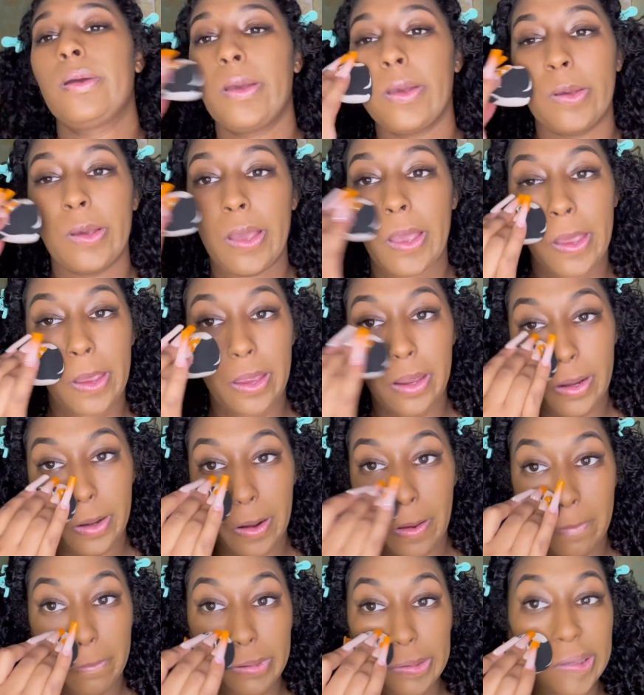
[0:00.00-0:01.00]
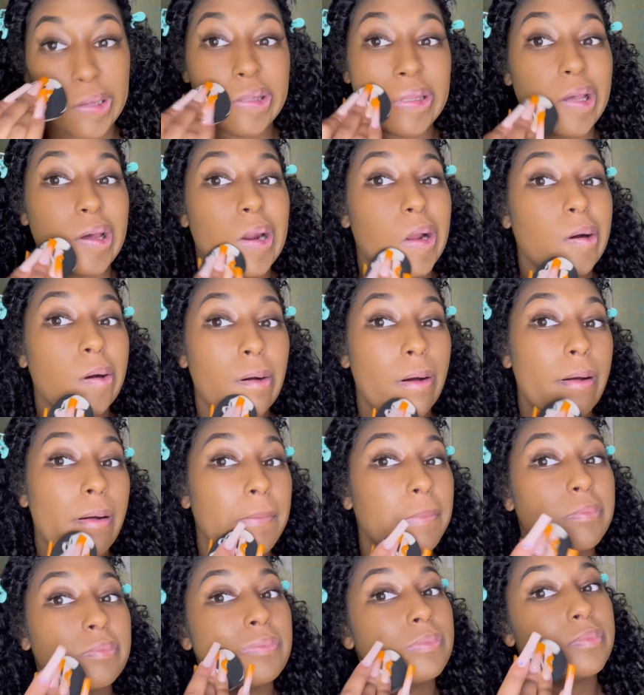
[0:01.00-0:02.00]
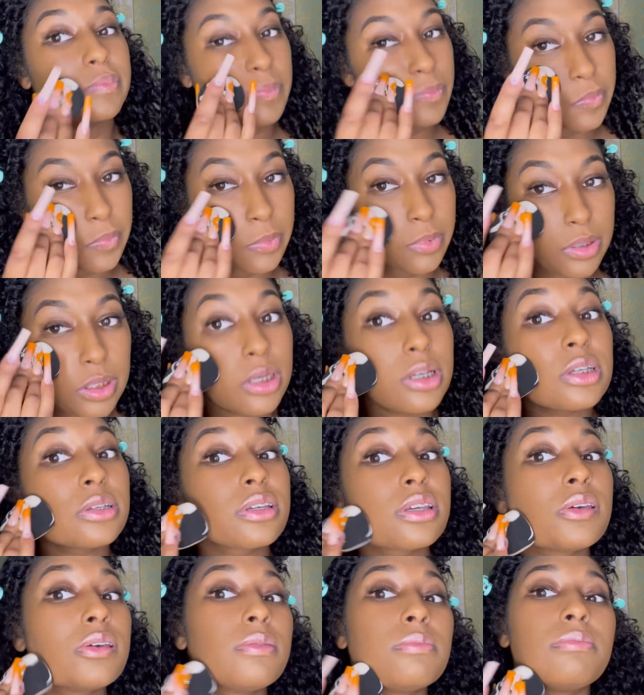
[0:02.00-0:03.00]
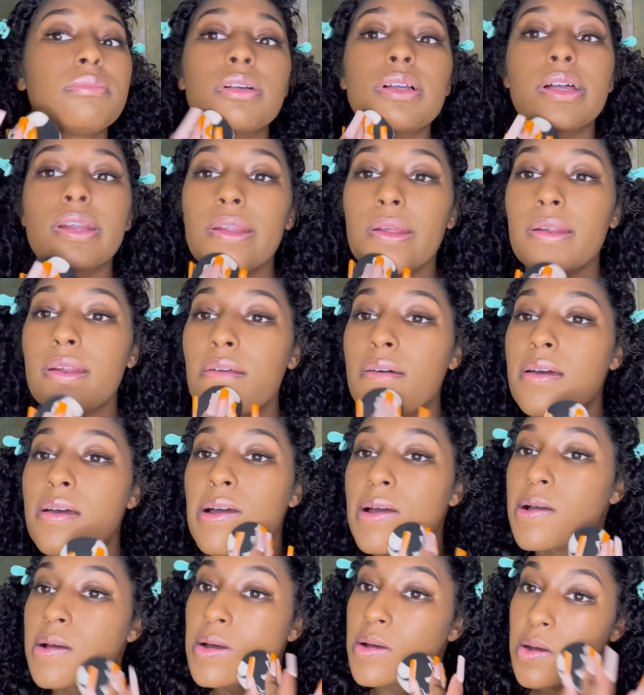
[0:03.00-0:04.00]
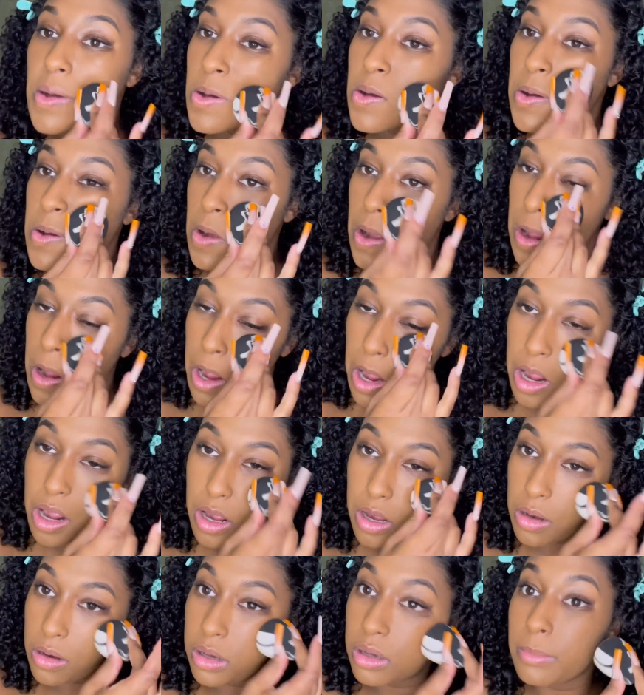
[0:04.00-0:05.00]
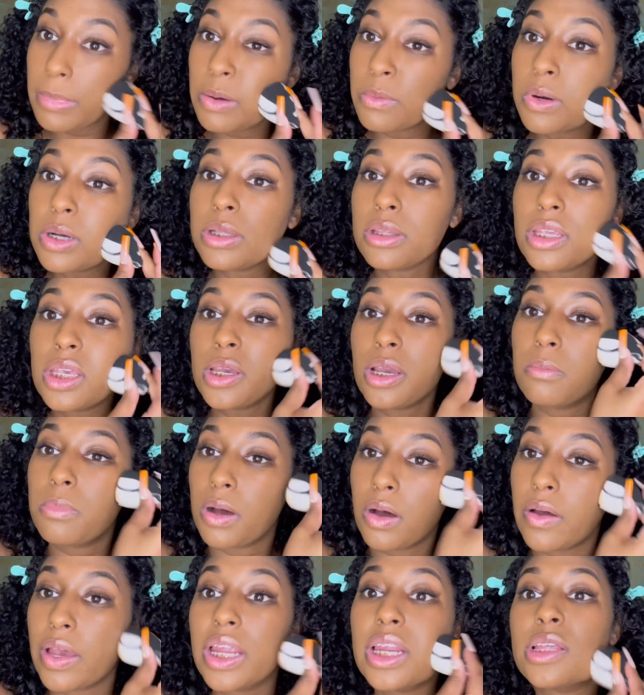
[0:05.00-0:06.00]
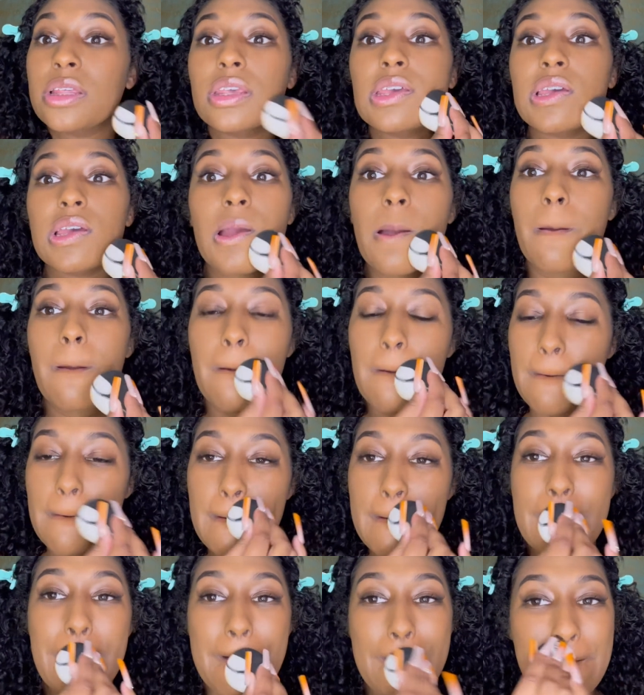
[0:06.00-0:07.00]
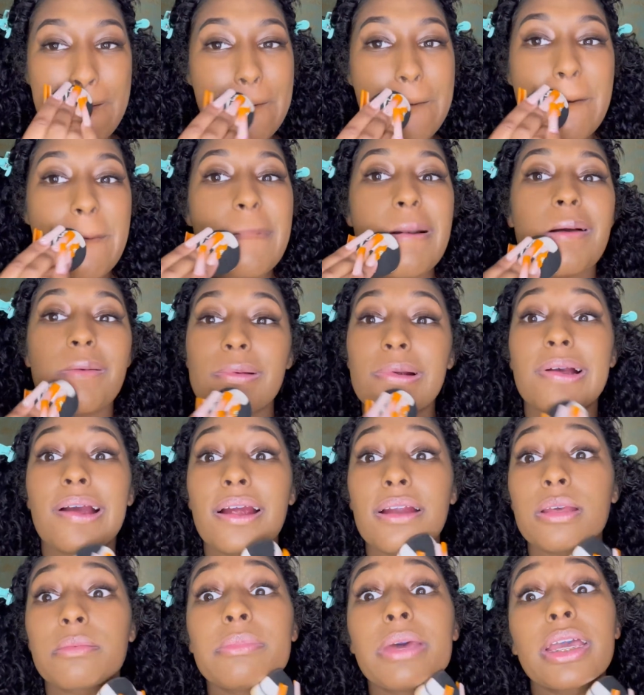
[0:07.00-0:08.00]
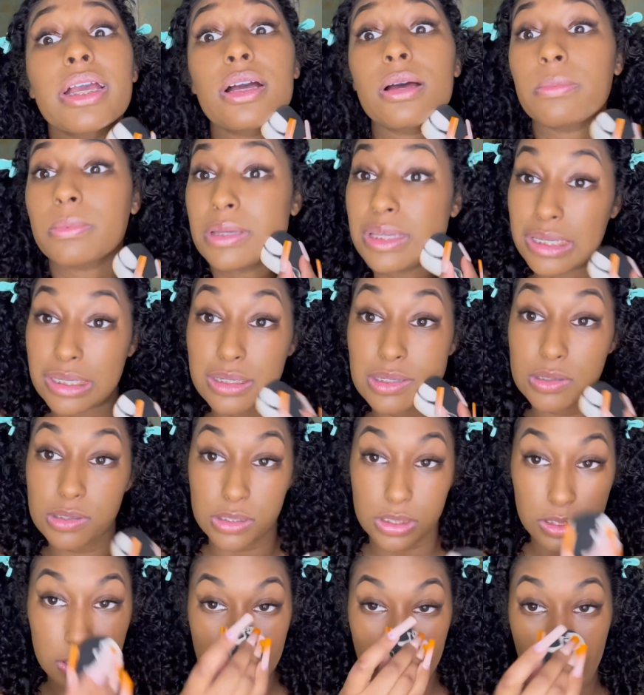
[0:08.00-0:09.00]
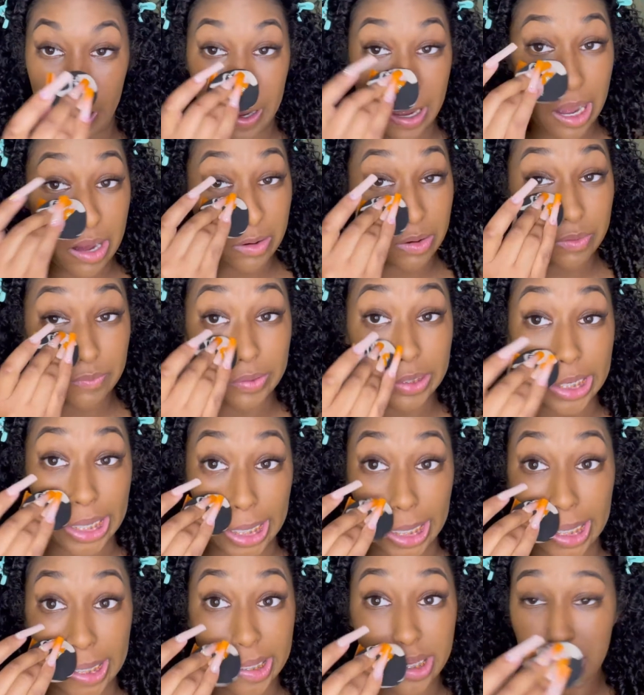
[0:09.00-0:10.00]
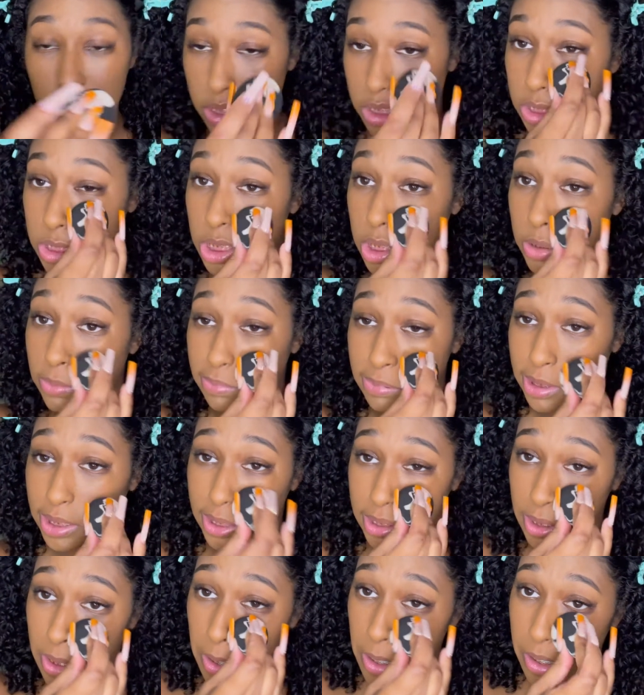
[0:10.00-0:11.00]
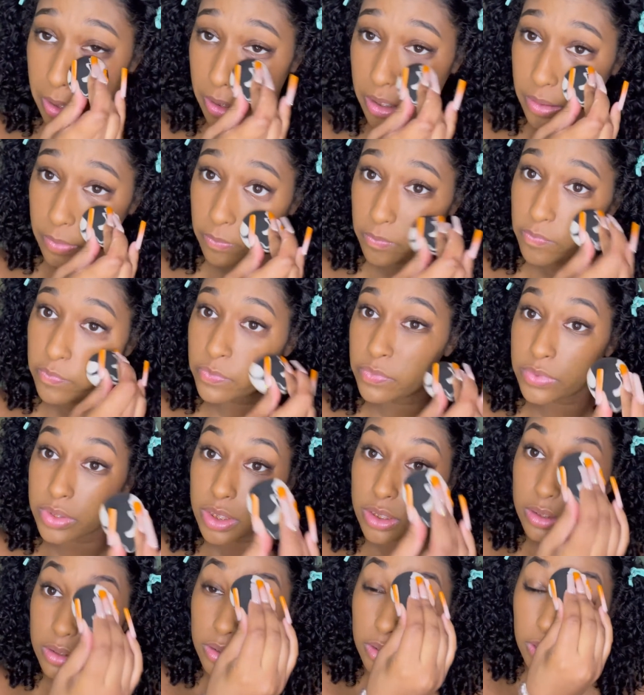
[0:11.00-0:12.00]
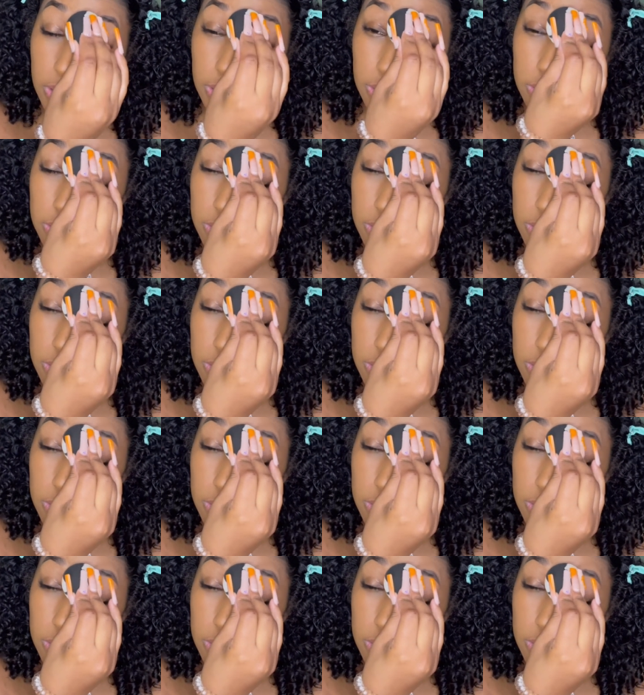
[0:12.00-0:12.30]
and blend that out. Just keep blending. My one thing about anything regarding makeup is never forget to blend. Okay?